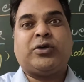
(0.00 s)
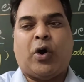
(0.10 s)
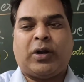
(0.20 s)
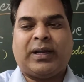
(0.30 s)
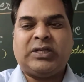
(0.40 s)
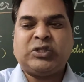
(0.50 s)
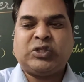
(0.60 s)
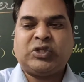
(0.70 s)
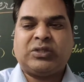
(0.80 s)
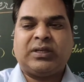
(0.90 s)

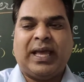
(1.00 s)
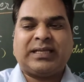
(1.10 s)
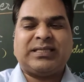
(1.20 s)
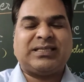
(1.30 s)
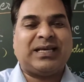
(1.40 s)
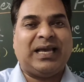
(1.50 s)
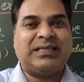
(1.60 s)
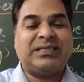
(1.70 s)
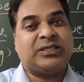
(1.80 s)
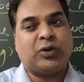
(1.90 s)
organs
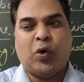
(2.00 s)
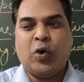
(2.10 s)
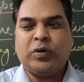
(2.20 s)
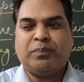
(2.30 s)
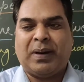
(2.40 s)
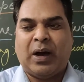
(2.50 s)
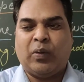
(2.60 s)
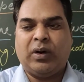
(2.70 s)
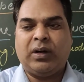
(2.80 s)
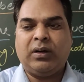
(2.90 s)
exercises its own
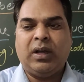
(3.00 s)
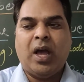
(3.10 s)
power